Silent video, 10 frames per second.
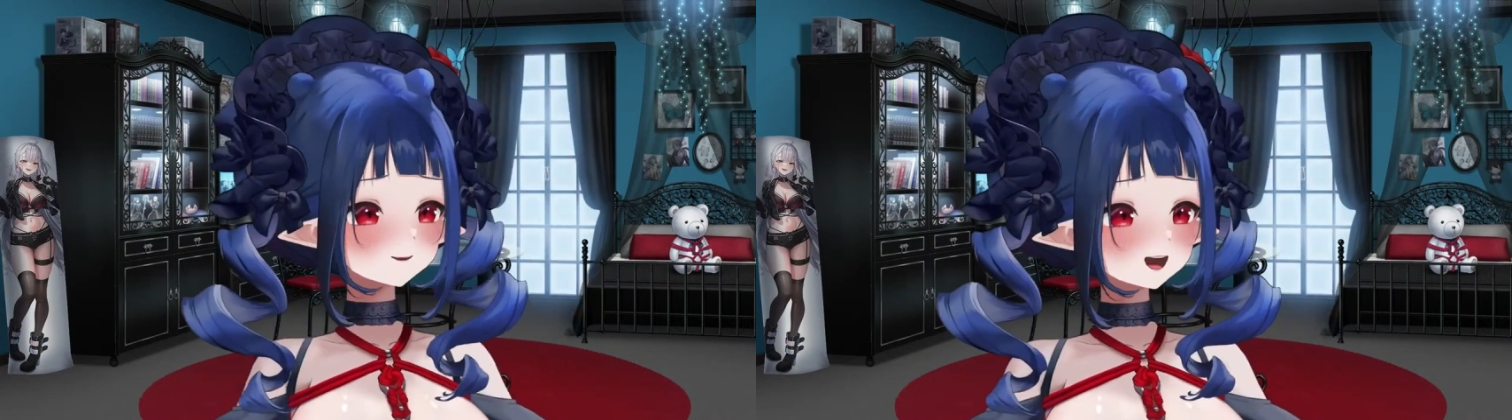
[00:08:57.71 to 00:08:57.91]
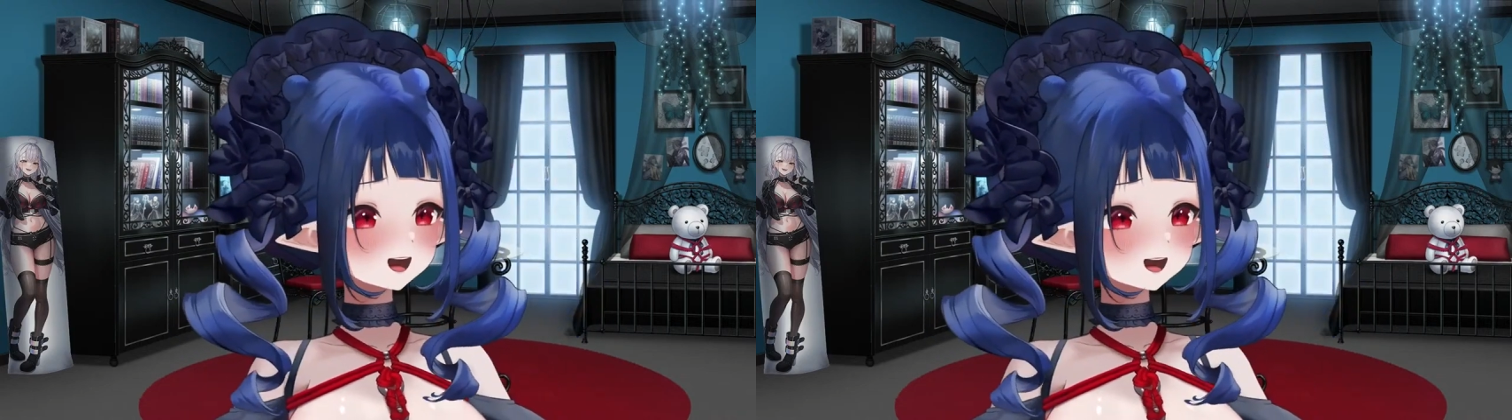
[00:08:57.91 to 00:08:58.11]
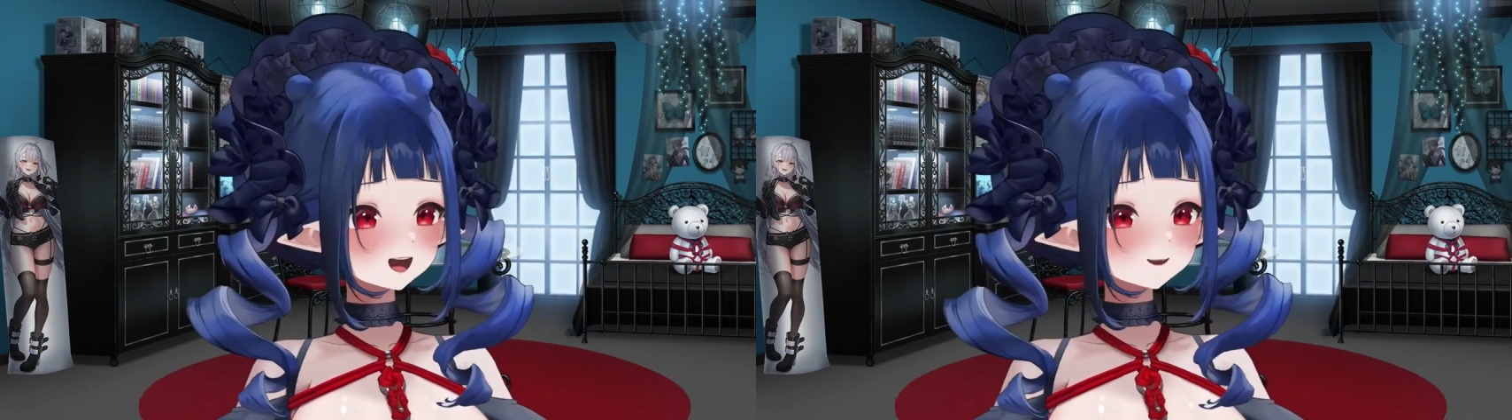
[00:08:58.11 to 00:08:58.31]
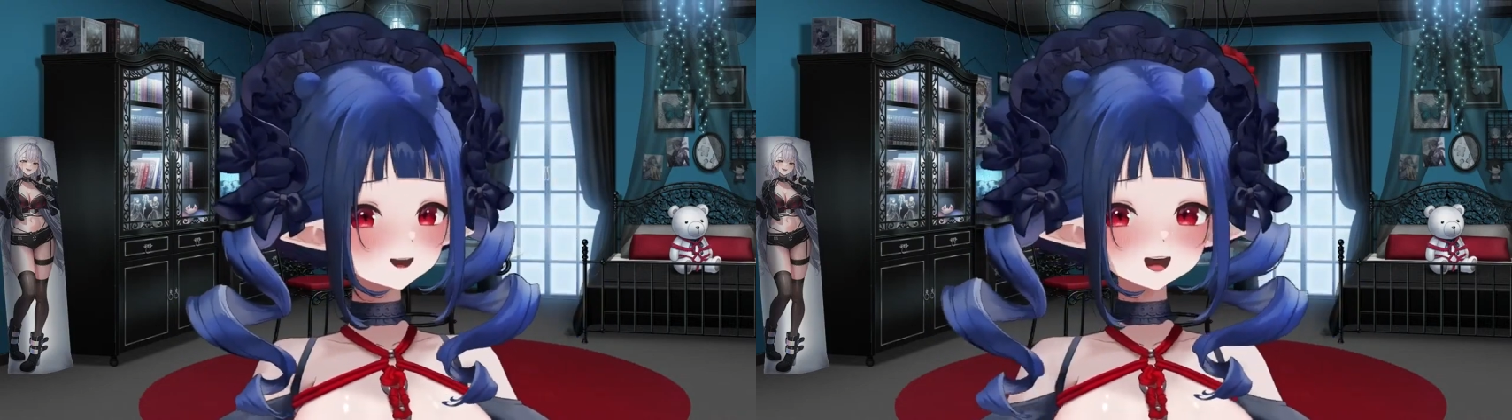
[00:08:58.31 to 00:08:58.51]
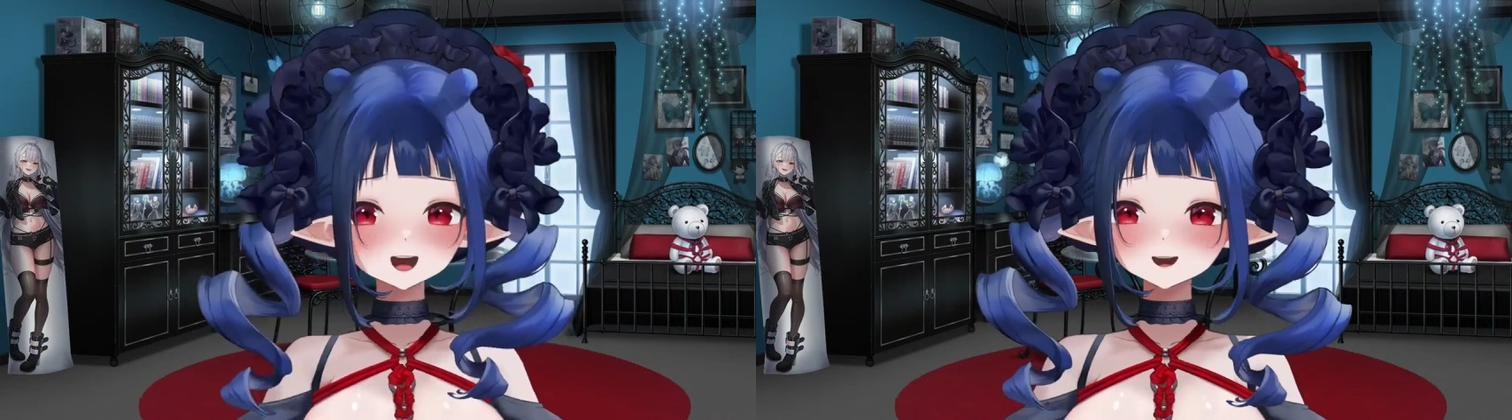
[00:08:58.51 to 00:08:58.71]
And after I
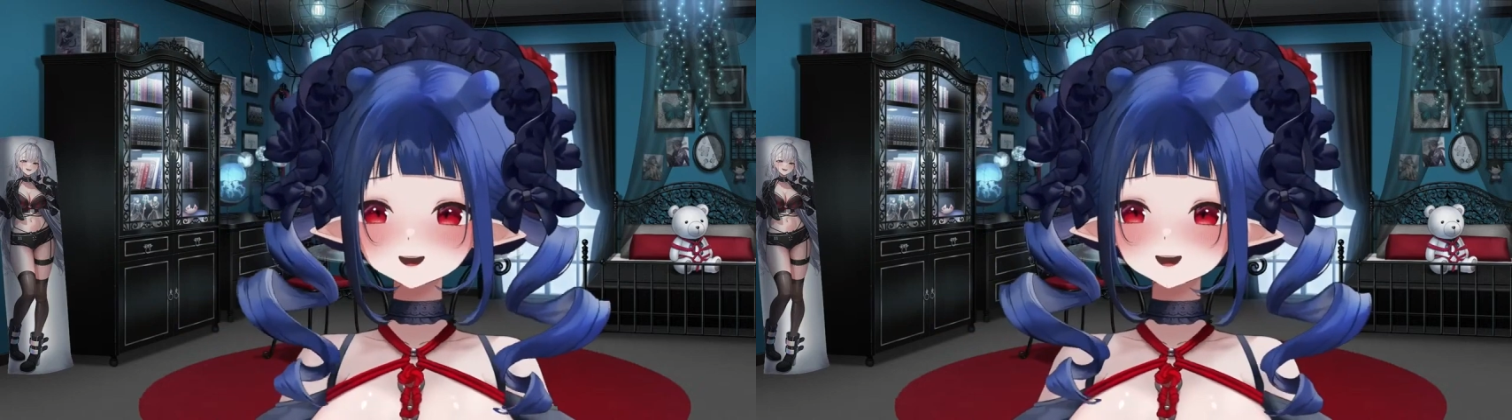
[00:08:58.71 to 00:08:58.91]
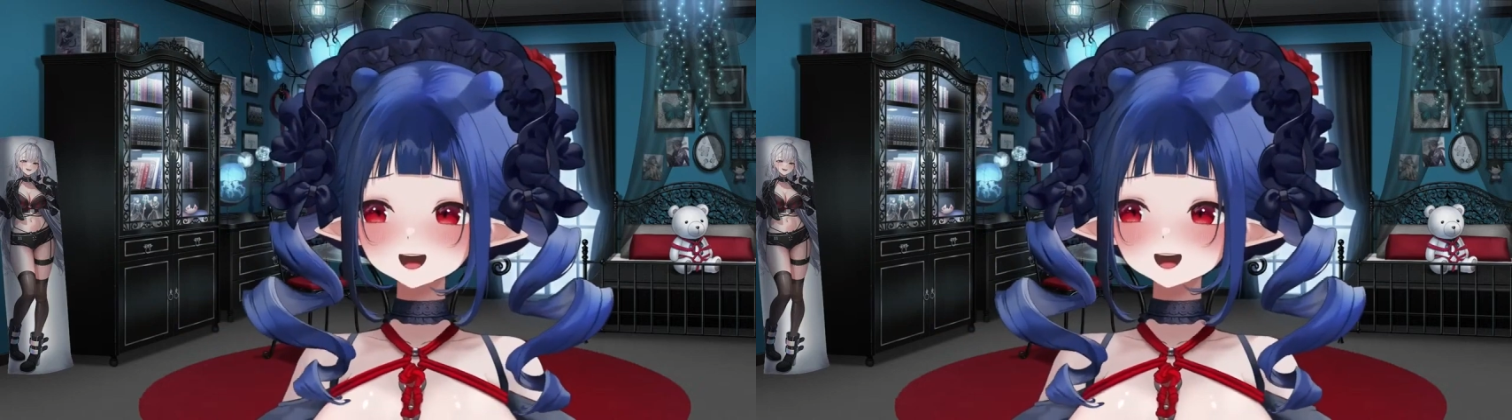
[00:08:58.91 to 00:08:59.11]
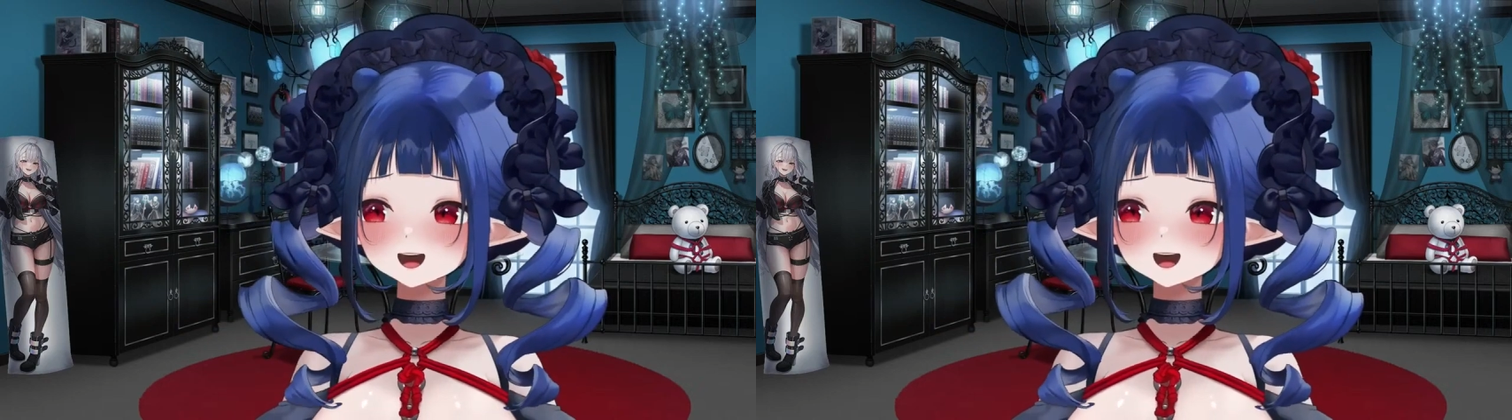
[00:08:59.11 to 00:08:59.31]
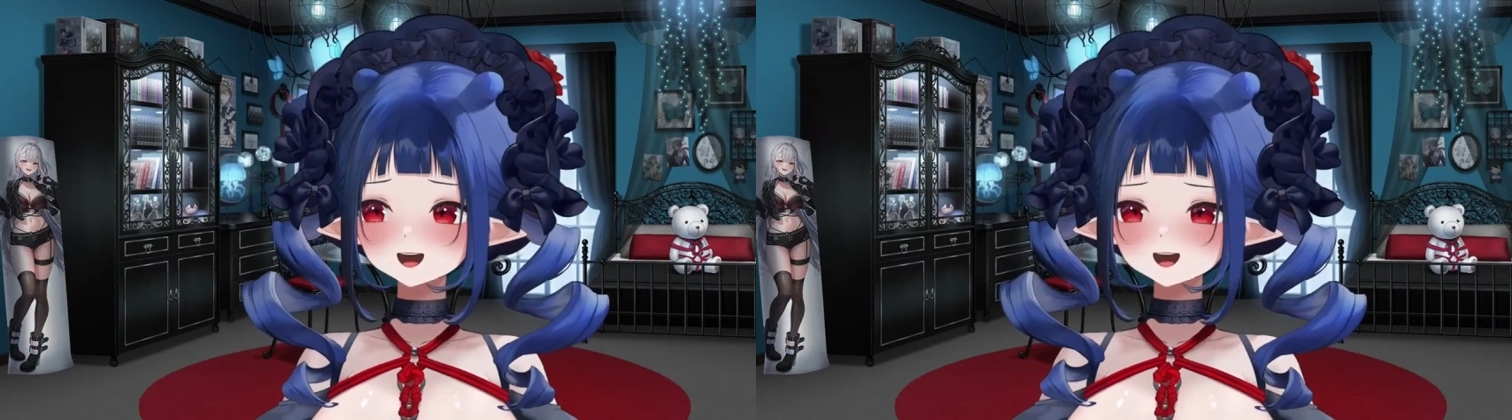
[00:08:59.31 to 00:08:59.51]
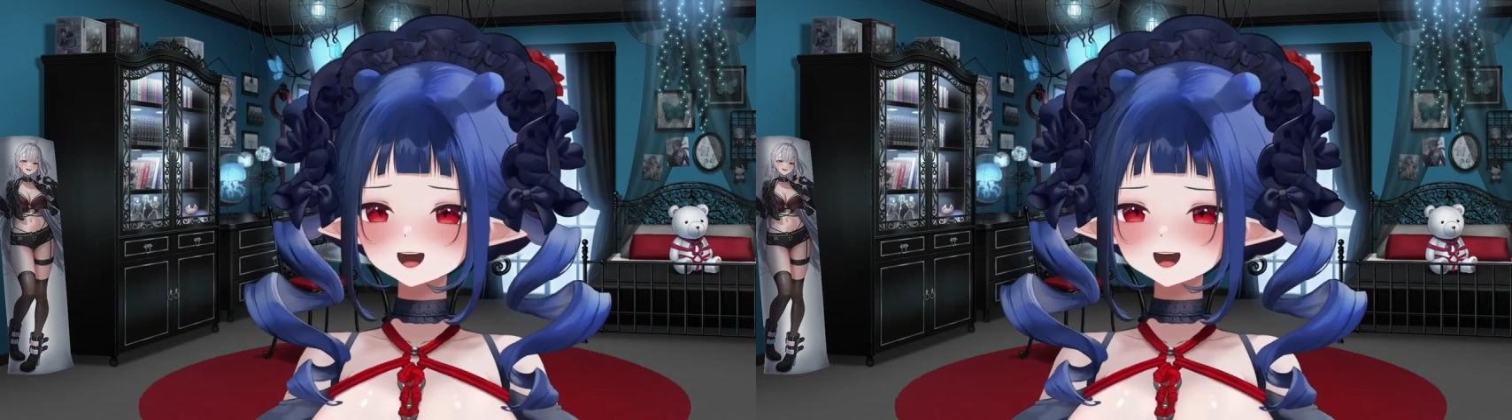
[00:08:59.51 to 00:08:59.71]
got a snack,
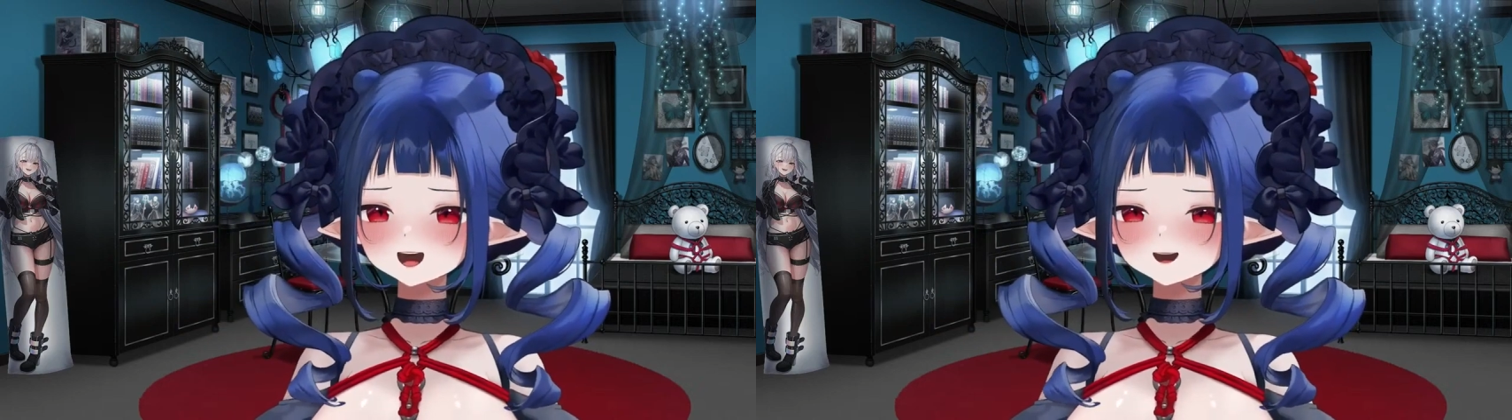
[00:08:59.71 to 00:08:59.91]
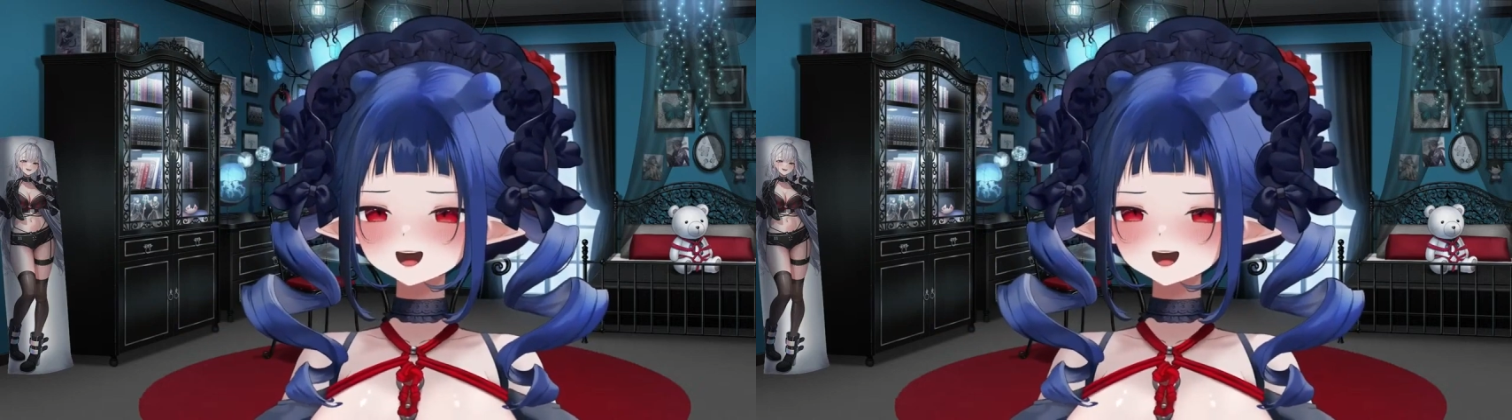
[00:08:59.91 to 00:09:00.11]
I was like,